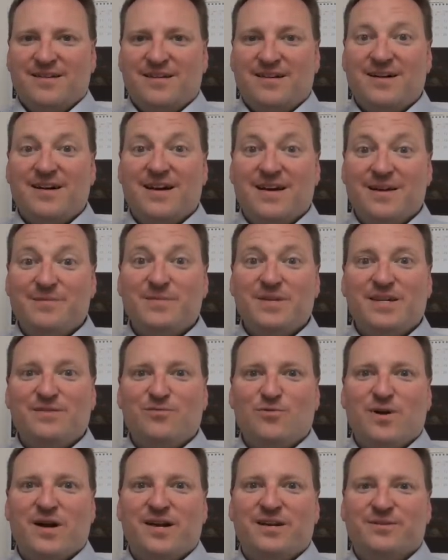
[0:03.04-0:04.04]
Hi, I'm
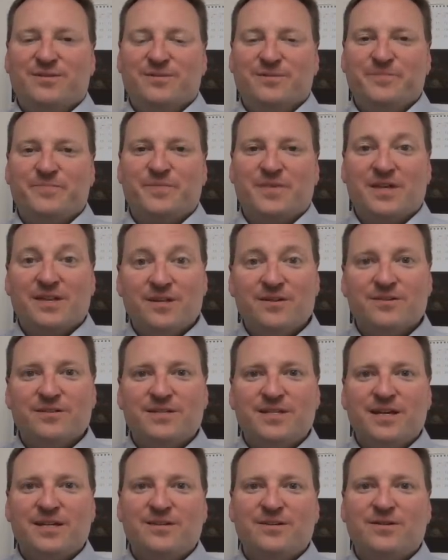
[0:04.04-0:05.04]
Dave Wagner, and here
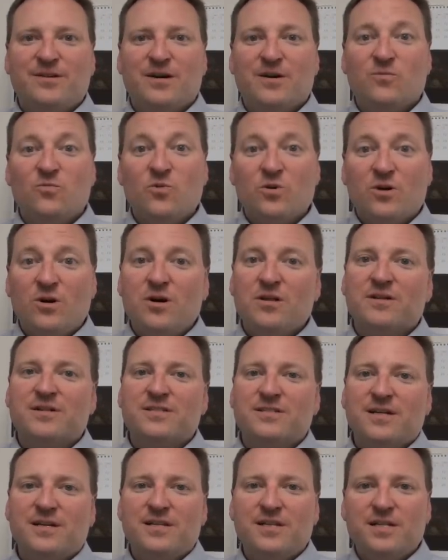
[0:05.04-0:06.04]
at Technicon we're all
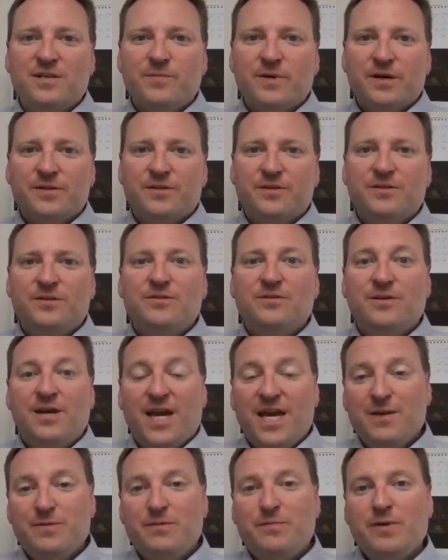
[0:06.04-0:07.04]
excited about the new
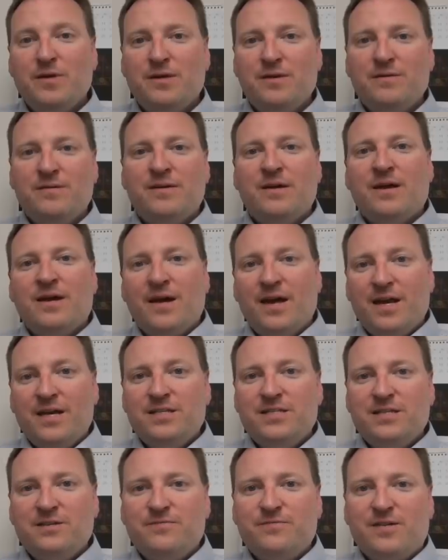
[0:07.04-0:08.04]
ABB
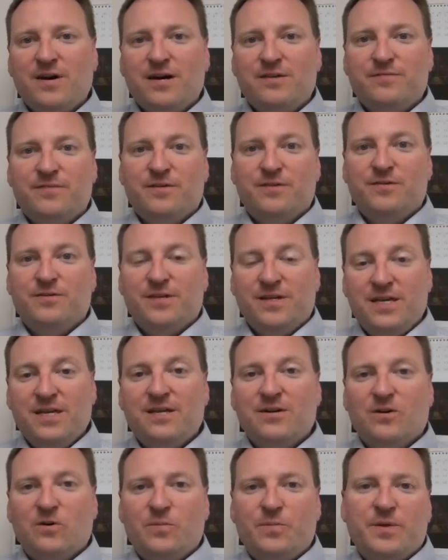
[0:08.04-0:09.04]
AC500
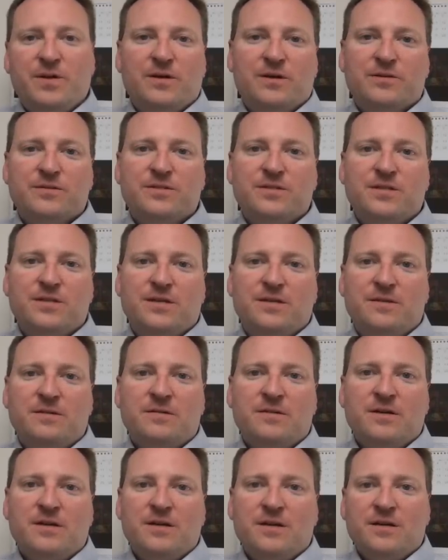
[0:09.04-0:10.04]
Eco PLC.
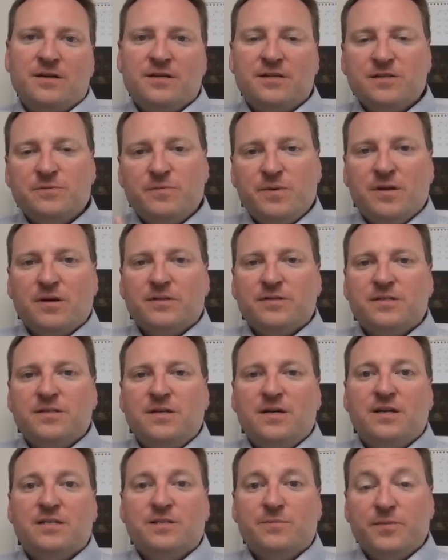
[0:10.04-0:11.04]
This
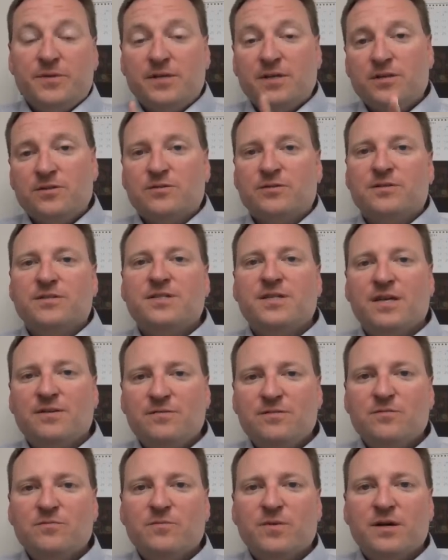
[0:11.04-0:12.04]
PLC has the potential to
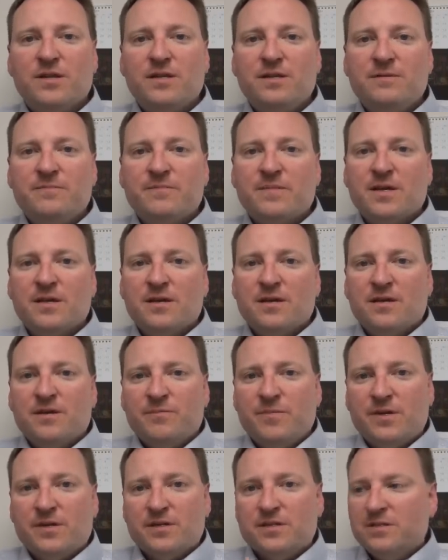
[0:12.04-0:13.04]
save you money
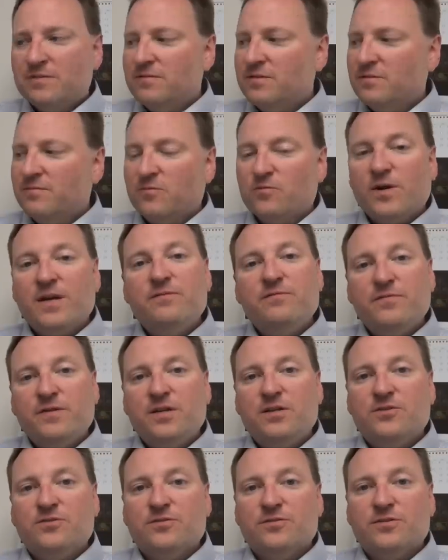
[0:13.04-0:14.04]
because of some great
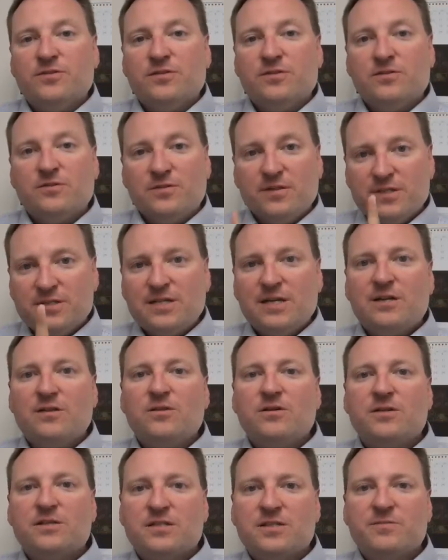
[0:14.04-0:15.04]
features. So let's take a
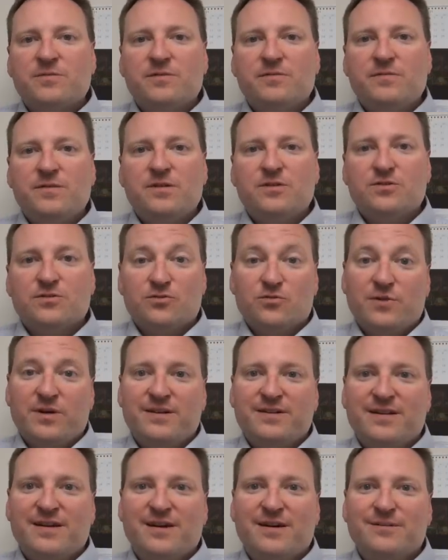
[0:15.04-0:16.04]
look at some of the features
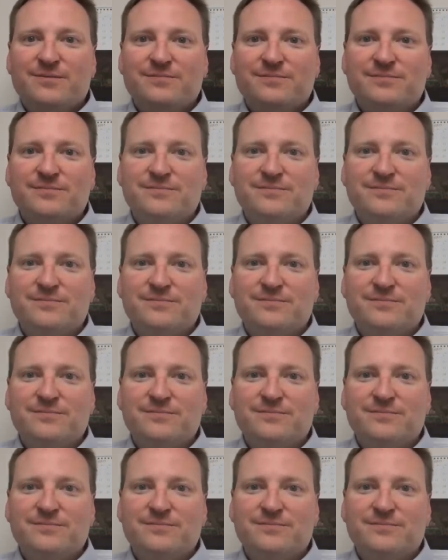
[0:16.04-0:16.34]
right now.